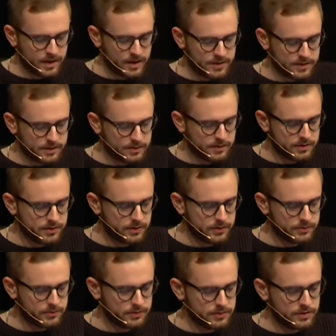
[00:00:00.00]
And, you
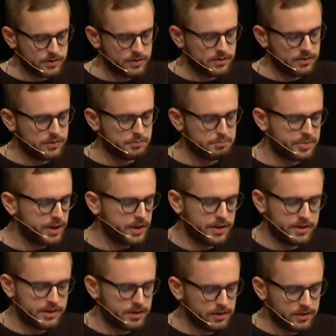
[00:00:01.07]
know,
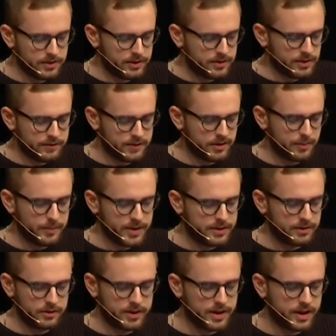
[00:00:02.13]
being a local
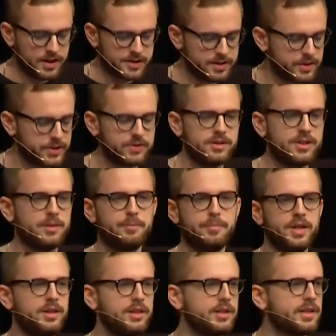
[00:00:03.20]
environmental organization
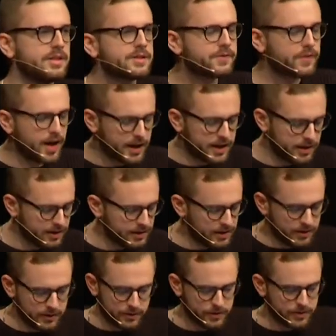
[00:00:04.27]
campaigning against fracking,